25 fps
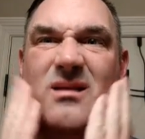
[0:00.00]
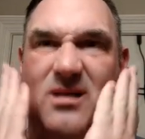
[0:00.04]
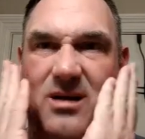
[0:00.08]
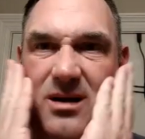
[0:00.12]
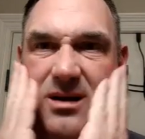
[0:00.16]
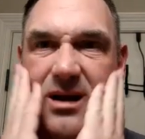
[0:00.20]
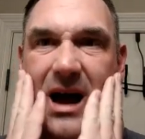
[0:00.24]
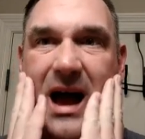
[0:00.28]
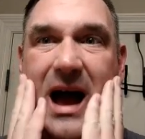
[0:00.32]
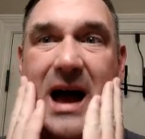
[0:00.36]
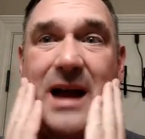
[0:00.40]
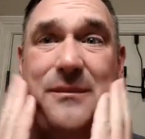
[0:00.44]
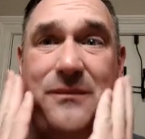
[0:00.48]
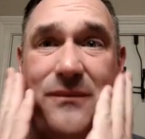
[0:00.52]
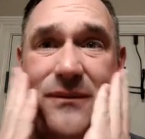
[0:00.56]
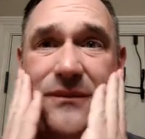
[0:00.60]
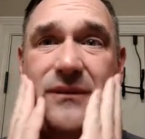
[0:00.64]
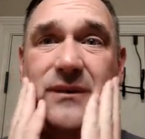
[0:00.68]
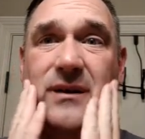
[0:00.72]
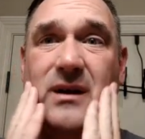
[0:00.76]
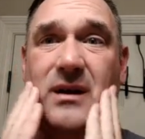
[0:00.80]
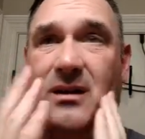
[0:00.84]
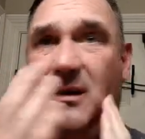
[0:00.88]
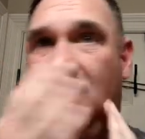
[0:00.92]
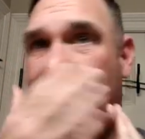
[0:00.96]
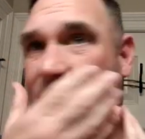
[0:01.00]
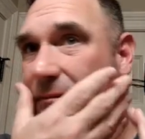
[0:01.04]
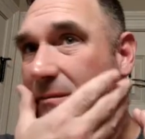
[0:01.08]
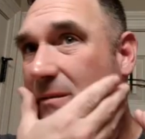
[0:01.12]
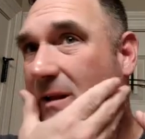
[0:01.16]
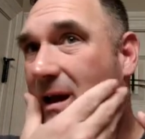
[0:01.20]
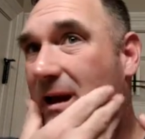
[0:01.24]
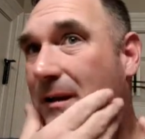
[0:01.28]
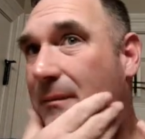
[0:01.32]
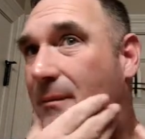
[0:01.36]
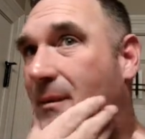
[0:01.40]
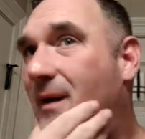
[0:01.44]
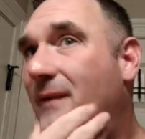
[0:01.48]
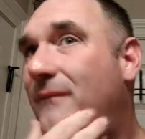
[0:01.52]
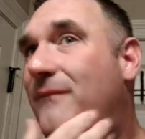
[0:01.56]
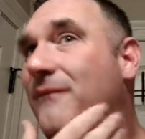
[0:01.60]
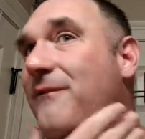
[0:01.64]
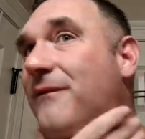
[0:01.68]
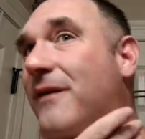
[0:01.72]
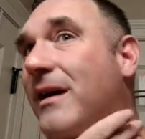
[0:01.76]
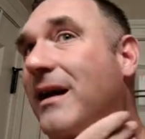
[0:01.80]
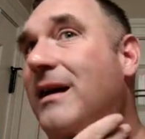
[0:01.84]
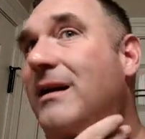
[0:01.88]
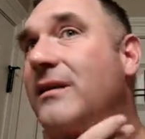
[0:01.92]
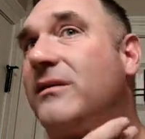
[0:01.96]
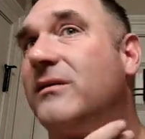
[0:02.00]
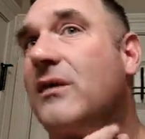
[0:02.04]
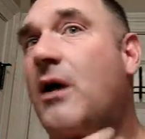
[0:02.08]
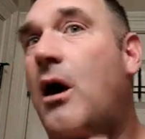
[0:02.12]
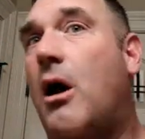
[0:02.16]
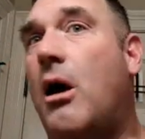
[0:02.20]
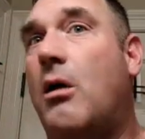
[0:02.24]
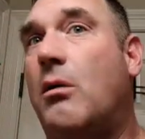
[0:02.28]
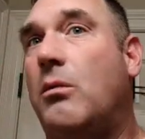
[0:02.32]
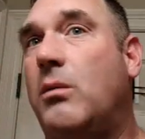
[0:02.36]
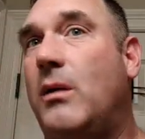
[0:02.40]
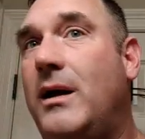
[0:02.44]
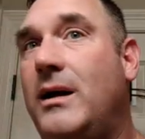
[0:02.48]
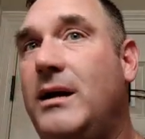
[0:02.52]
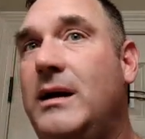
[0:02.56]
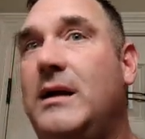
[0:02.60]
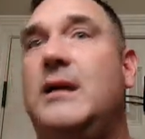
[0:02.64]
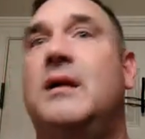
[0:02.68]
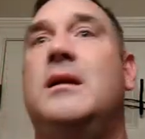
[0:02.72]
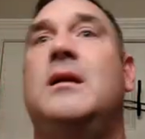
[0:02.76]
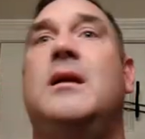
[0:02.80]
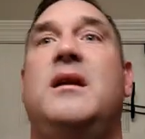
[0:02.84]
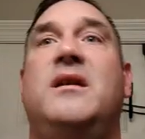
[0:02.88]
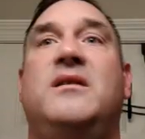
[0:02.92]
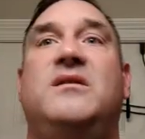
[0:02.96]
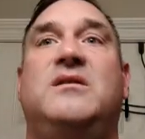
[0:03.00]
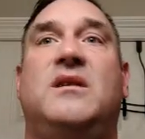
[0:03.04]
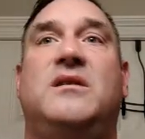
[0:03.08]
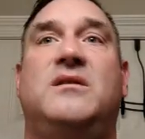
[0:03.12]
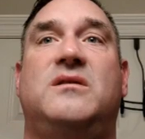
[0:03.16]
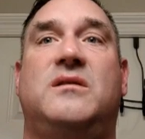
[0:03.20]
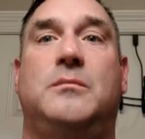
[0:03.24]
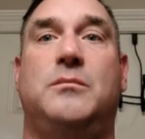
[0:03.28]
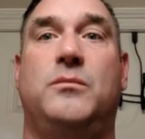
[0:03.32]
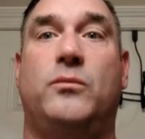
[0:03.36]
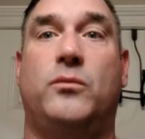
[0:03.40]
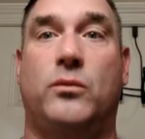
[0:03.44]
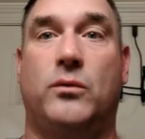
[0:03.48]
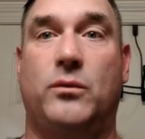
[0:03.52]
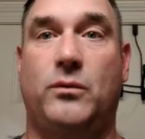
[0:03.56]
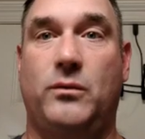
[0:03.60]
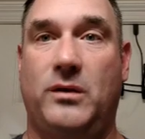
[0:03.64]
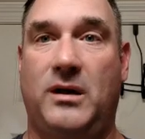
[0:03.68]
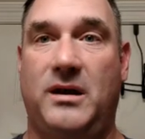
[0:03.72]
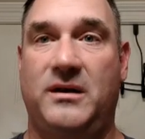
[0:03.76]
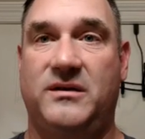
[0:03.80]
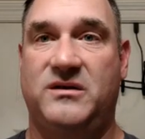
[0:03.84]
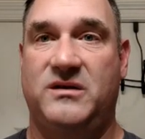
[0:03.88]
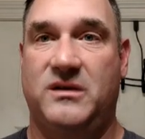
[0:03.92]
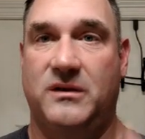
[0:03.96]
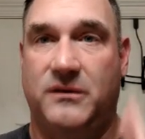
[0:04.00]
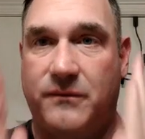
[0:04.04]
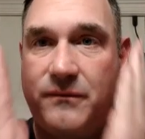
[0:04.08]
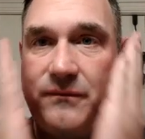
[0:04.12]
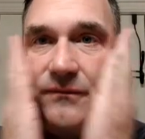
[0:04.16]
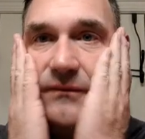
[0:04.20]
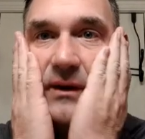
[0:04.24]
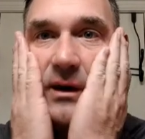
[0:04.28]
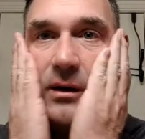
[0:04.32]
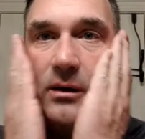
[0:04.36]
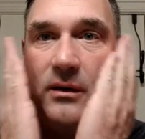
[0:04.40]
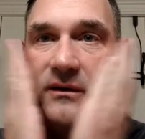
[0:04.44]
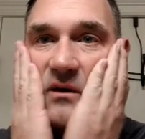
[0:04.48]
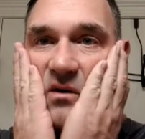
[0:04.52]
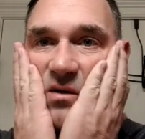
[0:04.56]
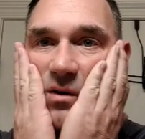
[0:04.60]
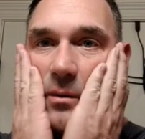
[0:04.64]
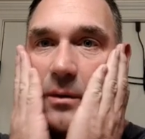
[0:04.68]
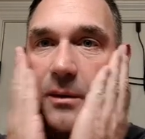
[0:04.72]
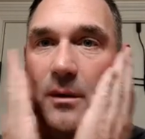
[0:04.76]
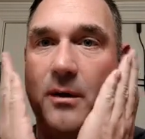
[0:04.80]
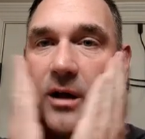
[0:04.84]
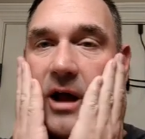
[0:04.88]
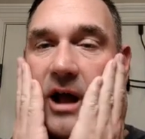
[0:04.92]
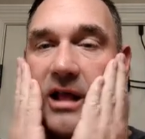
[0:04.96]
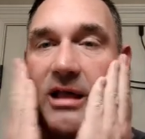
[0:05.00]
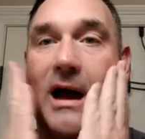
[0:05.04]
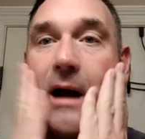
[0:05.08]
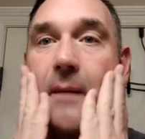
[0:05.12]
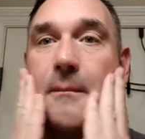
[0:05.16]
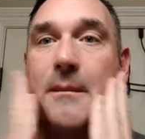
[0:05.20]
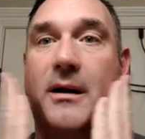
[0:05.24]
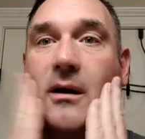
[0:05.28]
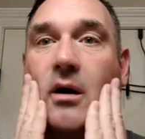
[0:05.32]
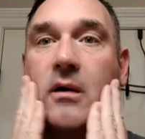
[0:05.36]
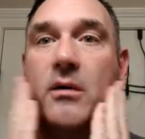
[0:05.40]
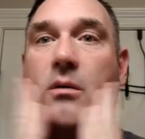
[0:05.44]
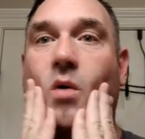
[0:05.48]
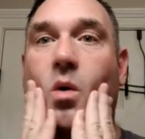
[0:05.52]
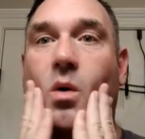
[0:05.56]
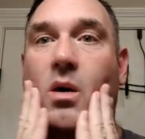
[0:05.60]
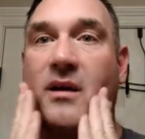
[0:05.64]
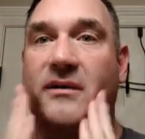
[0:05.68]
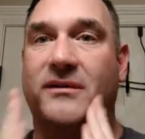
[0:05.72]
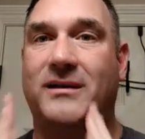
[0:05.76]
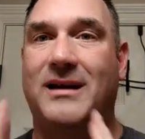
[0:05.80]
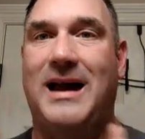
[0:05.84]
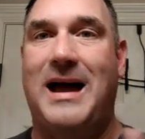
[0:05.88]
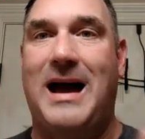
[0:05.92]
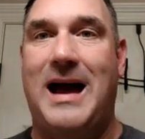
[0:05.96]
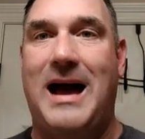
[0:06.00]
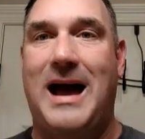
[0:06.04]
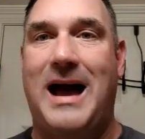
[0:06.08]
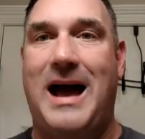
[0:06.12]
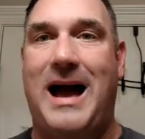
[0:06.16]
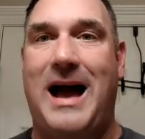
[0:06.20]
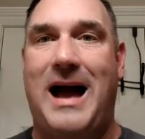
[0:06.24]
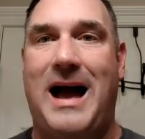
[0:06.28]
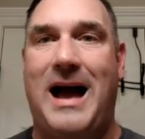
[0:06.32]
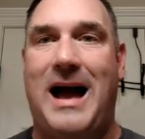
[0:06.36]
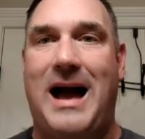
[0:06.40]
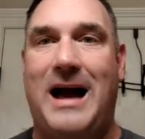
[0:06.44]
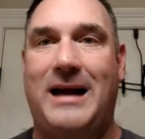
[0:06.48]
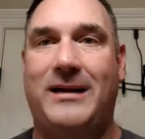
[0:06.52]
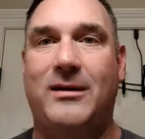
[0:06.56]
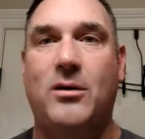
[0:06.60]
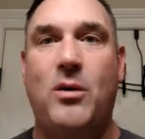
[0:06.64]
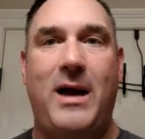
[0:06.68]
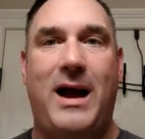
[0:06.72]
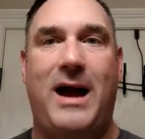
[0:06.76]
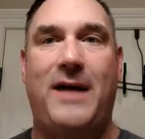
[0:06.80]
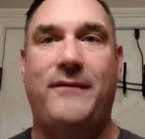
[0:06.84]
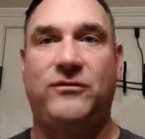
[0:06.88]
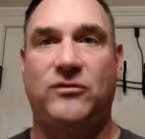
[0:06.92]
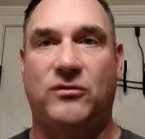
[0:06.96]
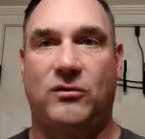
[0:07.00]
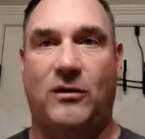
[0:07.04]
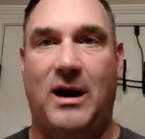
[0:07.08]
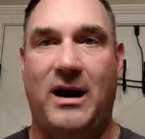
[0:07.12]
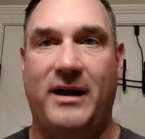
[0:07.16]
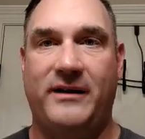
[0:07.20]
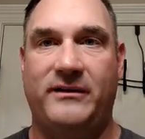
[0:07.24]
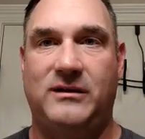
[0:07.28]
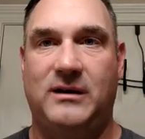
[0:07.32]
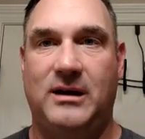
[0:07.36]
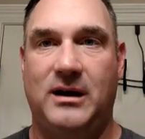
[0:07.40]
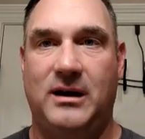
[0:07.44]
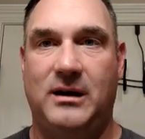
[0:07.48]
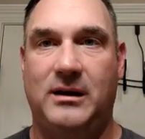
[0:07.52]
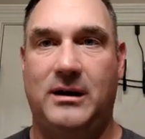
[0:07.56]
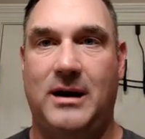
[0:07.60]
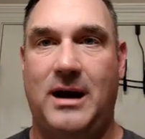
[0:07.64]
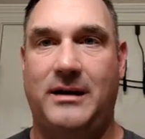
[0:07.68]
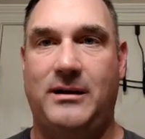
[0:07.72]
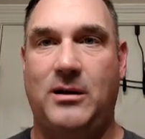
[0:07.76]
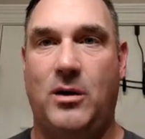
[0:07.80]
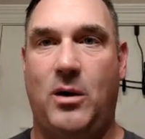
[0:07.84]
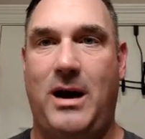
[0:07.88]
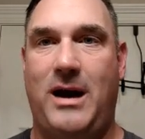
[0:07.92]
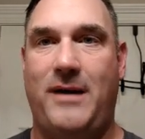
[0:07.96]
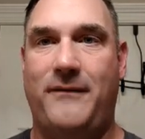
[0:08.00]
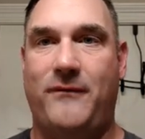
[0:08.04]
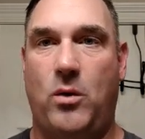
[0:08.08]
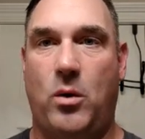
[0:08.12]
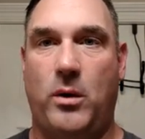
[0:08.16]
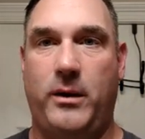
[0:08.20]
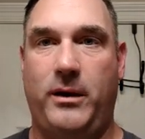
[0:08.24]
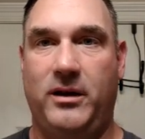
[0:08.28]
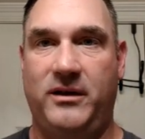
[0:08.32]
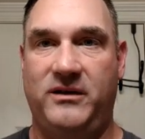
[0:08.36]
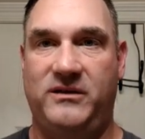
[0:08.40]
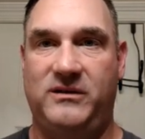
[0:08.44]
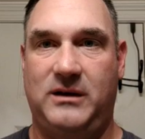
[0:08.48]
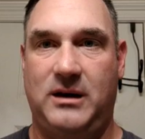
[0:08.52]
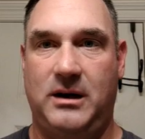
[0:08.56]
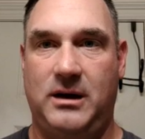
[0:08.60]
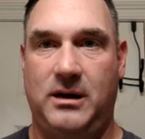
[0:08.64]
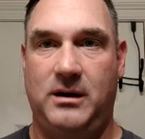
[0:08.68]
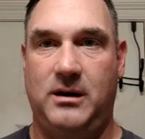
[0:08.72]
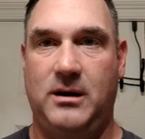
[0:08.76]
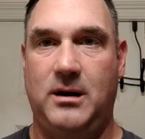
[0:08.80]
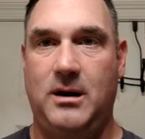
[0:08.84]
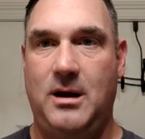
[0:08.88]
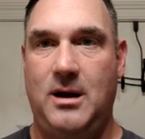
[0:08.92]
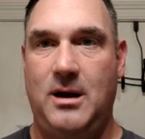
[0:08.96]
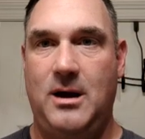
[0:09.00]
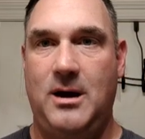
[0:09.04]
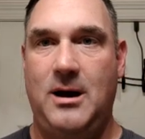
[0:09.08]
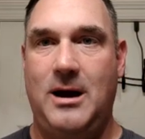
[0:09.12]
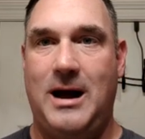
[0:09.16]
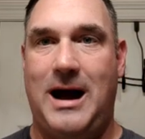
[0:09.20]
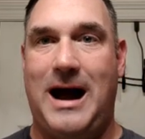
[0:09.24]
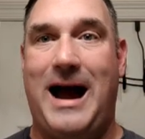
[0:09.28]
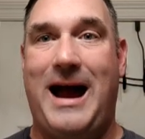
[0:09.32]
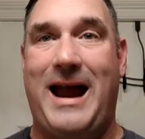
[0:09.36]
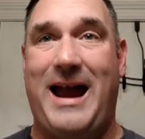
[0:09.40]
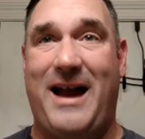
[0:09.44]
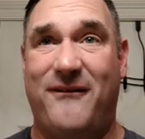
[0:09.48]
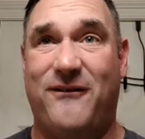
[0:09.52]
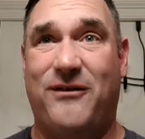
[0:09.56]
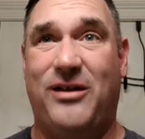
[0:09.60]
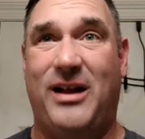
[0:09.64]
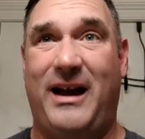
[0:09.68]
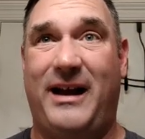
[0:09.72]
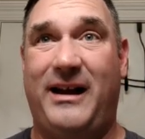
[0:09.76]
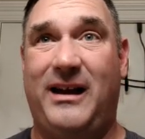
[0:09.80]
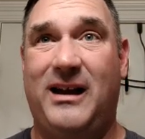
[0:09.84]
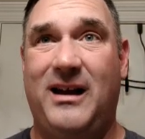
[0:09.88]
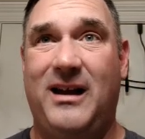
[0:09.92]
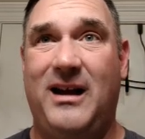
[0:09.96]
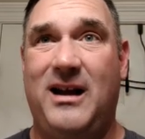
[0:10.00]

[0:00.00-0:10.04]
like my face already is just feeling a lot better than it was. I don't have dry skin. I don't have oily skin. I have like